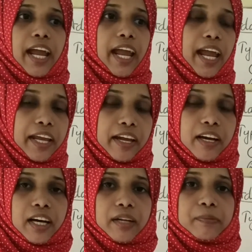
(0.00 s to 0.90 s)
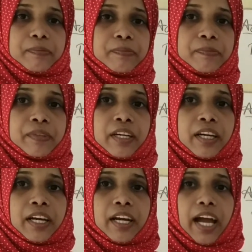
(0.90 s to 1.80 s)
air
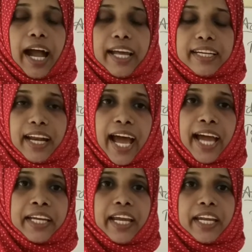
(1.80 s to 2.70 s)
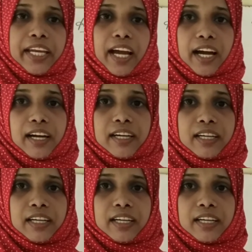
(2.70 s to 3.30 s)
and land area,